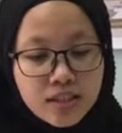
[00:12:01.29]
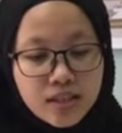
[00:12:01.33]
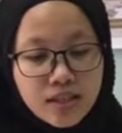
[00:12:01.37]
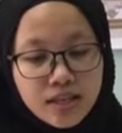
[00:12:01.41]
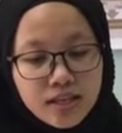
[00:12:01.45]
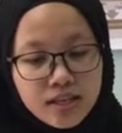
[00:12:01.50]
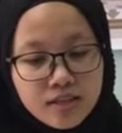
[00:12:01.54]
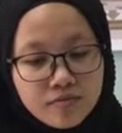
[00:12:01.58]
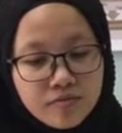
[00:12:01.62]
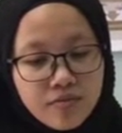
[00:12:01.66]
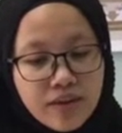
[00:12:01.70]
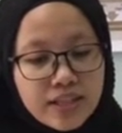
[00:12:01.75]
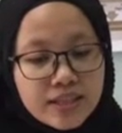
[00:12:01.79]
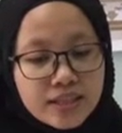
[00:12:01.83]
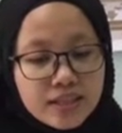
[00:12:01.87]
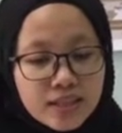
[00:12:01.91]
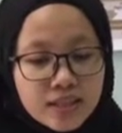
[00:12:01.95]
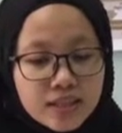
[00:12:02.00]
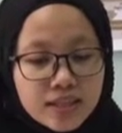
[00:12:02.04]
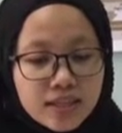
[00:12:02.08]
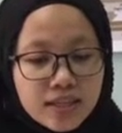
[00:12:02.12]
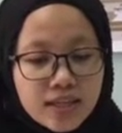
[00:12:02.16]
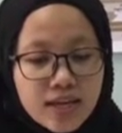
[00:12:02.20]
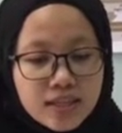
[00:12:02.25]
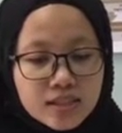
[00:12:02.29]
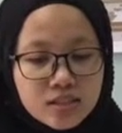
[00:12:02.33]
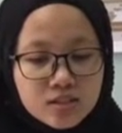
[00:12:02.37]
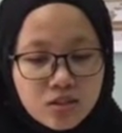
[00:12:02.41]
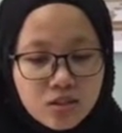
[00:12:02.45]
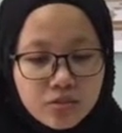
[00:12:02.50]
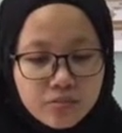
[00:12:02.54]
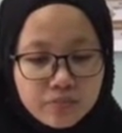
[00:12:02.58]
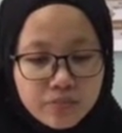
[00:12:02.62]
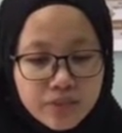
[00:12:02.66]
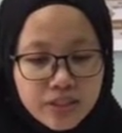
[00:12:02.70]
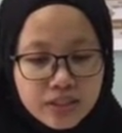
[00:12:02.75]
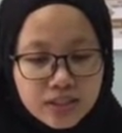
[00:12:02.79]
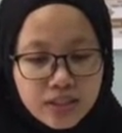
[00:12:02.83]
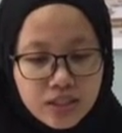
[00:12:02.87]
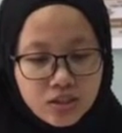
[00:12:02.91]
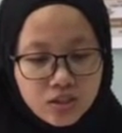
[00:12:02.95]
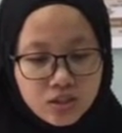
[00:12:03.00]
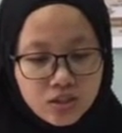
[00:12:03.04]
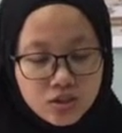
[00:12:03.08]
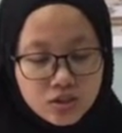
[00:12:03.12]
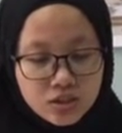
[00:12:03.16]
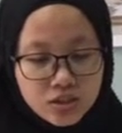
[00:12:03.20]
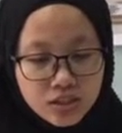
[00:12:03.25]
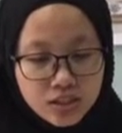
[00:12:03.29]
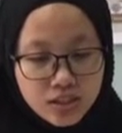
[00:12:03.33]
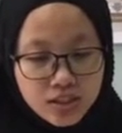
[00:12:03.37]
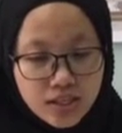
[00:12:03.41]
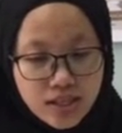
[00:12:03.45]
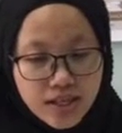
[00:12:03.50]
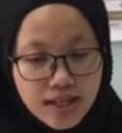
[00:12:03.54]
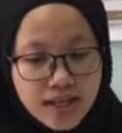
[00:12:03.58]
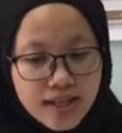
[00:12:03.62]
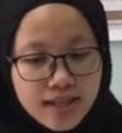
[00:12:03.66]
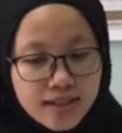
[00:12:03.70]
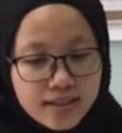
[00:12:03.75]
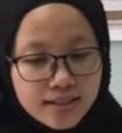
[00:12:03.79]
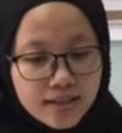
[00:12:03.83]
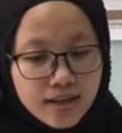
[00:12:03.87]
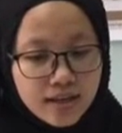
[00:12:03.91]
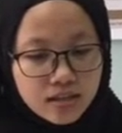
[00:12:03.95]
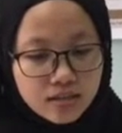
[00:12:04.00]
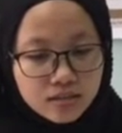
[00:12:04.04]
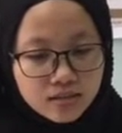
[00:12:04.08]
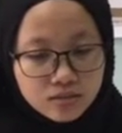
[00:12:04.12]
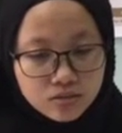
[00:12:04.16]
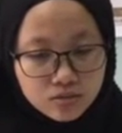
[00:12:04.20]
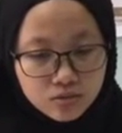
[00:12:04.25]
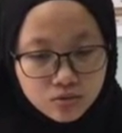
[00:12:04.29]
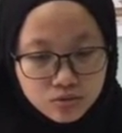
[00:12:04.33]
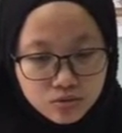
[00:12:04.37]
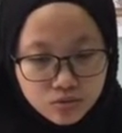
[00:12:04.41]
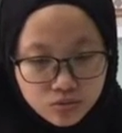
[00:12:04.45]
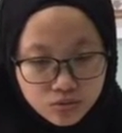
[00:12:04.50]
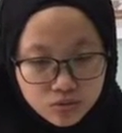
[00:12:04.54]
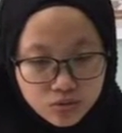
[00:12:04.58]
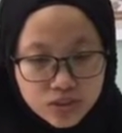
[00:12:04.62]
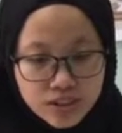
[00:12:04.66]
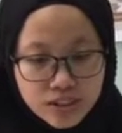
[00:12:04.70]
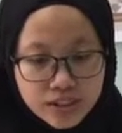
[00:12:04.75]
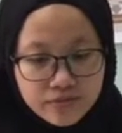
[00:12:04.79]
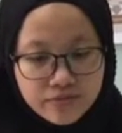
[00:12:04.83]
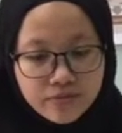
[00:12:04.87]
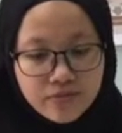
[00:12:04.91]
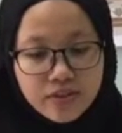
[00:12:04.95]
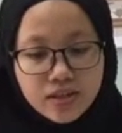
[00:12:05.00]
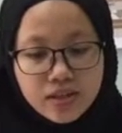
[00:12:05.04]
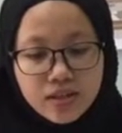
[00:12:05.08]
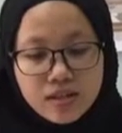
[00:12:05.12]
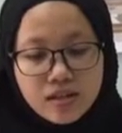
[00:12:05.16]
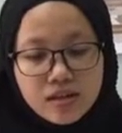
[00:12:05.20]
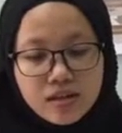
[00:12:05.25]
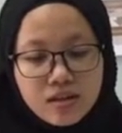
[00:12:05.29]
they invented glass cockpit technology that to give